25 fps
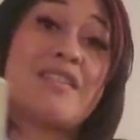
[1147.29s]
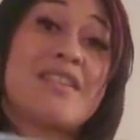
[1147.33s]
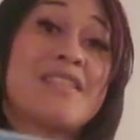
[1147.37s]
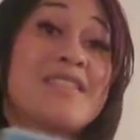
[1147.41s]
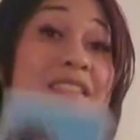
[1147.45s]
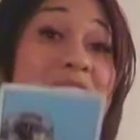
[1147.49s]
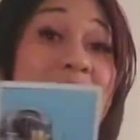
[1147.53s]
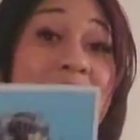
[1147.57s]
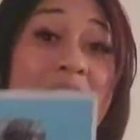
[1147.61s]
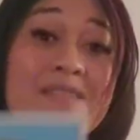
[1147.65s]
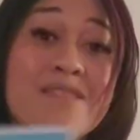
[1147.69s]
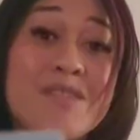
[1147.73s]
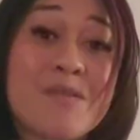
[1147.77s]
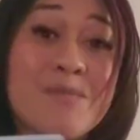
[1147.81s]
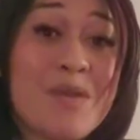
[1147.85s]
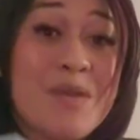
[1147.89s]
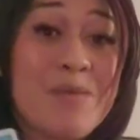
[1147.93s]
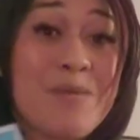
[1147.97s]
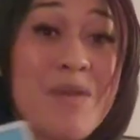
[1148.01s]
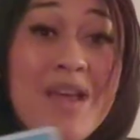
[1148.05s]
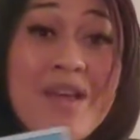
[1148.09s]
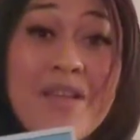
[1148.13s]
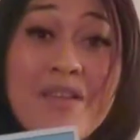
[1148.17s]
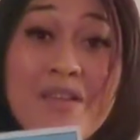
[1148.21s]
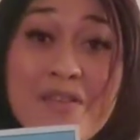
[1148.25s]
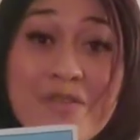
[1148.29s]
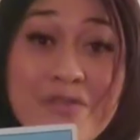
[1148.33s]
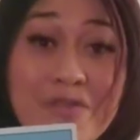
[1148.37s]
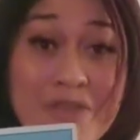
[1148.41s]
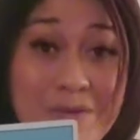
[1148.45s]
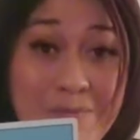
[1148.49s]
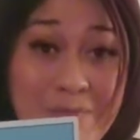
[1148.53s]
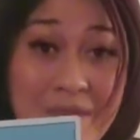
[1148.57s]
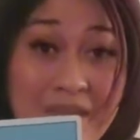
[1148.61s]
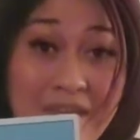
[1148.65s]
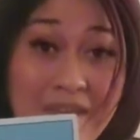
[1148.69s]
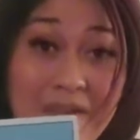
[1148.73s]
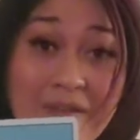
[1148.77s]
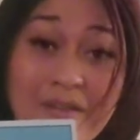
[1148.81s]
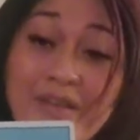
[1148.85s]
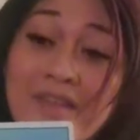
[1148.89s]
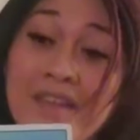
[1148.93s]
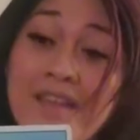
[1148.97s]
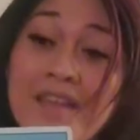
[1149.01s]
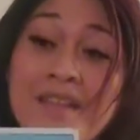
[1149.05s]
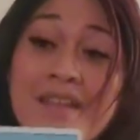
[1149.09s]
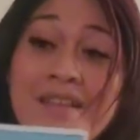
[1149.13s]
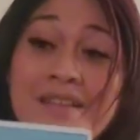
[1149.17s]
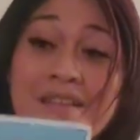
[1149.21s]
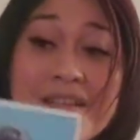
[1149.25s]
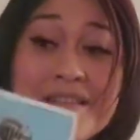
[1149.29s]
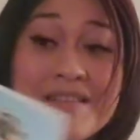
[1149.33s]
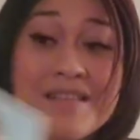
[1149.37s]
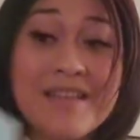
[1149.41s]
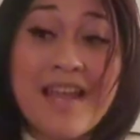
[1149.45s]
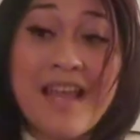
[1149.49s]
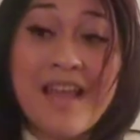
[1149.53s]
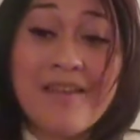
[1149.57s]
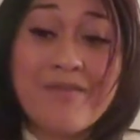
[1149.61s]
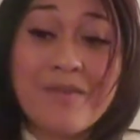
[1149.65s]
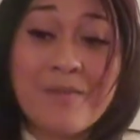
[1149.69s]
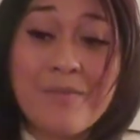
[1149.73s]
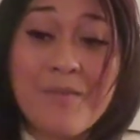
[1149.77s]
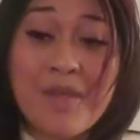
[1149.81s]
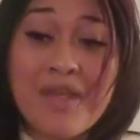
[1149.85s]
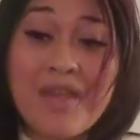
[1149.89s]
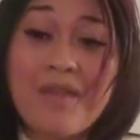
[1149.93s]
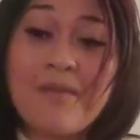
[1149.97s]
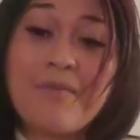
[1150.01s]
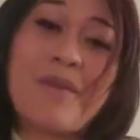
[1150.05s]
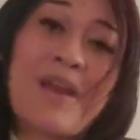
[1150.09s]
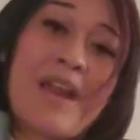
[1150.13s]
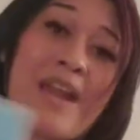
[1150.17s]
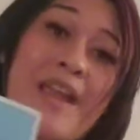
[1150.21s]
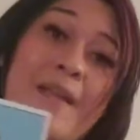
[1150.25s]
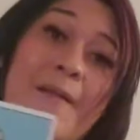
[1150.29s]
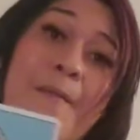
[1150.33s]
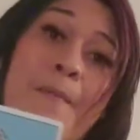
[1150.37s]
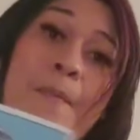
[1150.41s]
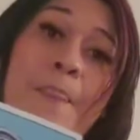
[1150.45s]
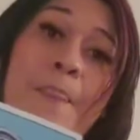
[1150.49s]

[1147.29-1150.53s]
Doesn't have to be male or female, doesn't have to be, right?